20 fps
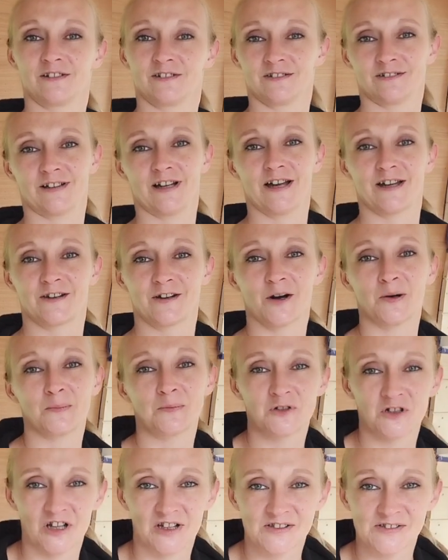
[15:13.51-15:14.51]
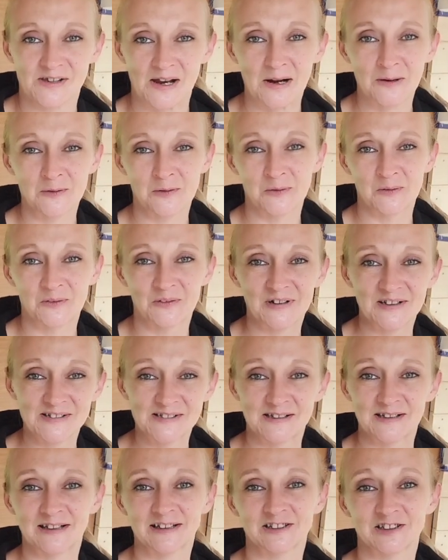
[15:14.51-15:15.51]
head up, chest out, all the rest of
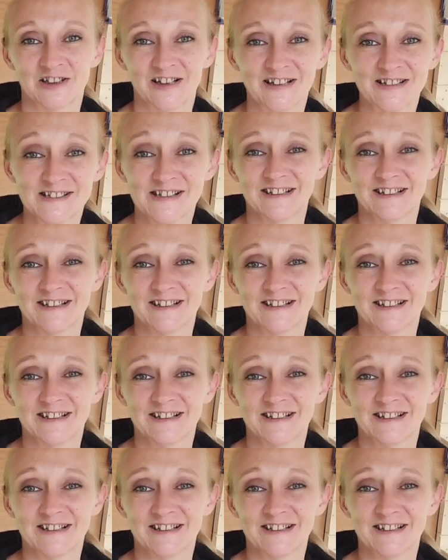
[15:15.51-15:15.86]
that jazz.